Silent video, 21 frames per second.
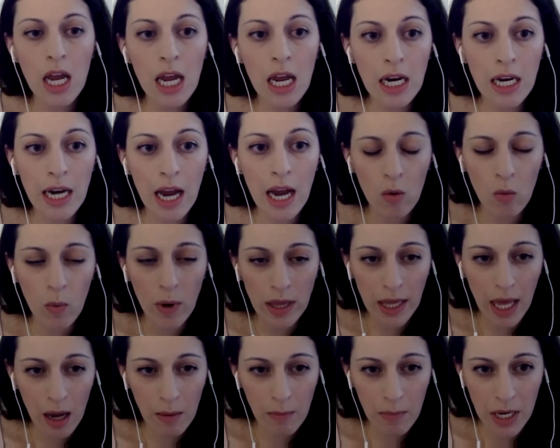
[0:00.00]
Now, with
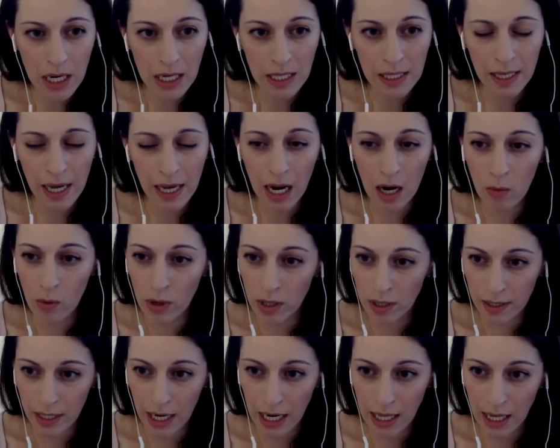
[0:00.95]
that being said, I will
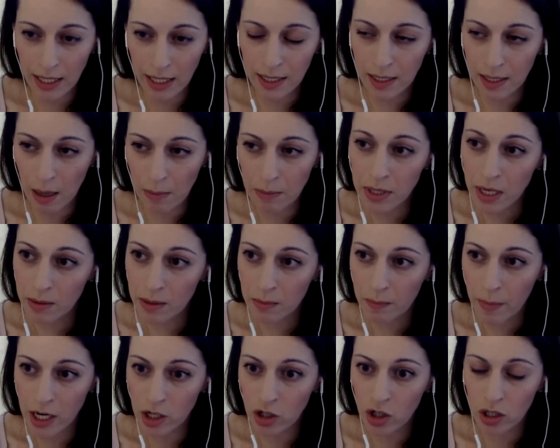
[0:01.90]
say that sometimes
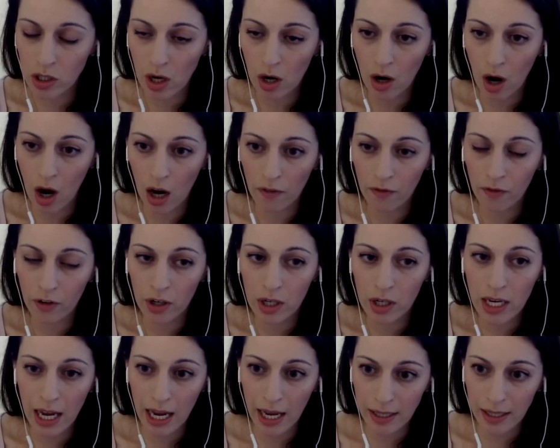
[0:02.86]
patients are offered
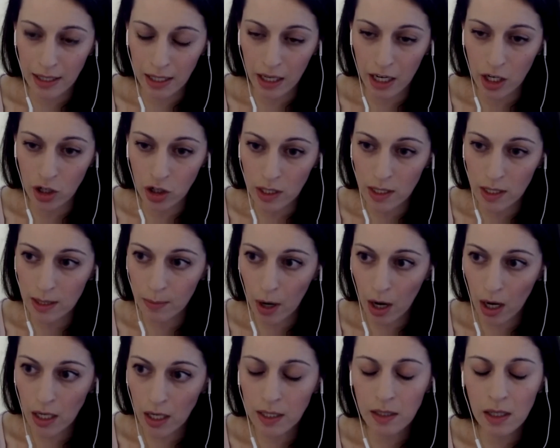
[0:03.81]
cancellation
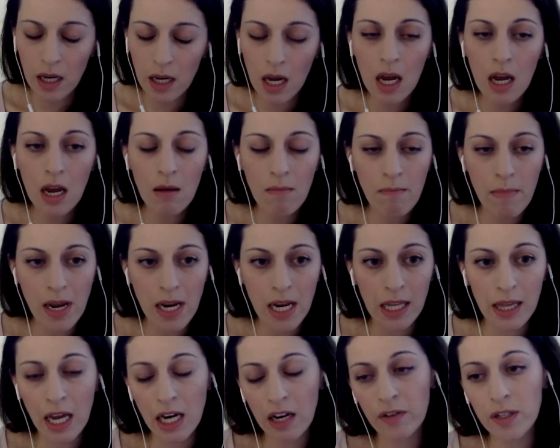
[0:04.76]
spots, meaning
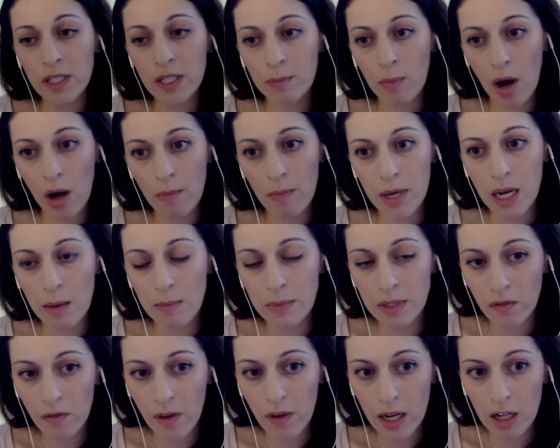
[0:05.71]
that if a spot becomes
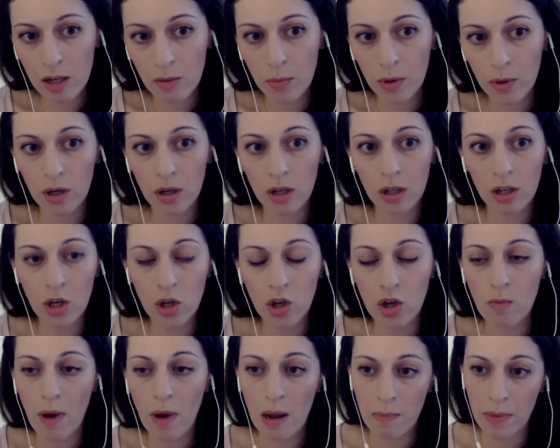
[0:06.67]
available, you
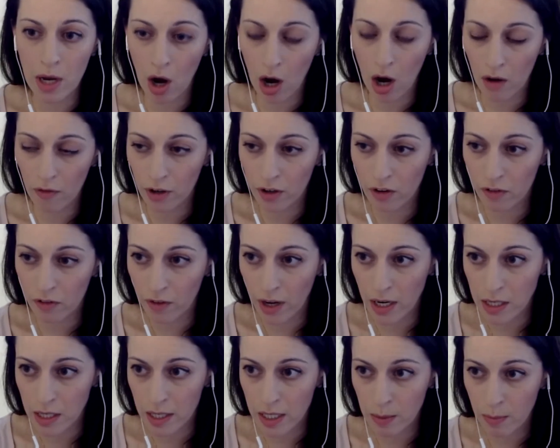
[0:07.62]
might be offered a
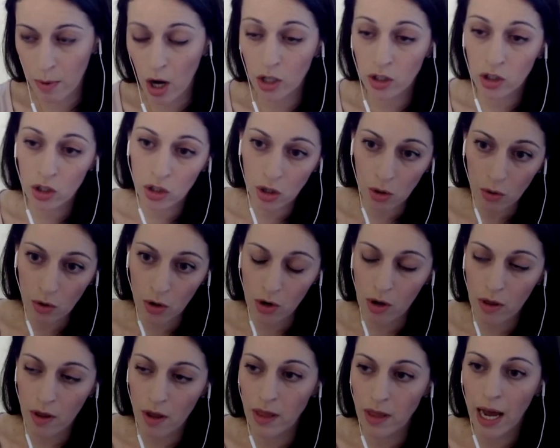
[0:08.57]
funded spot sooner
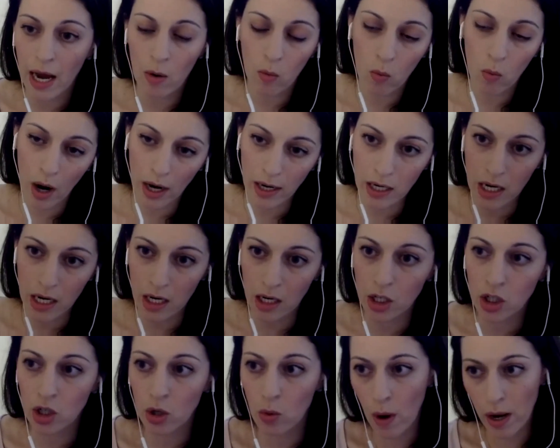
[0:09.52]
than that 1 year
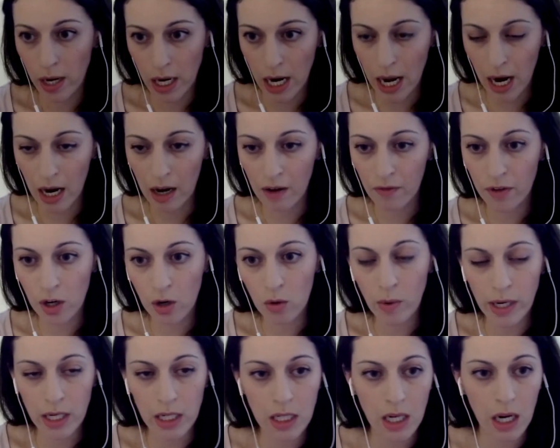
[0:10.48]
to 1.5 year
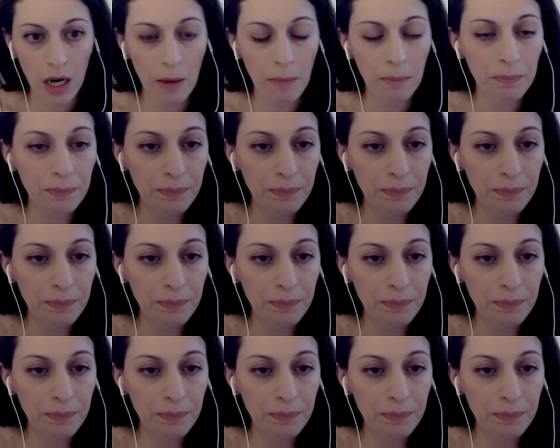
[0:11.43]
wait time.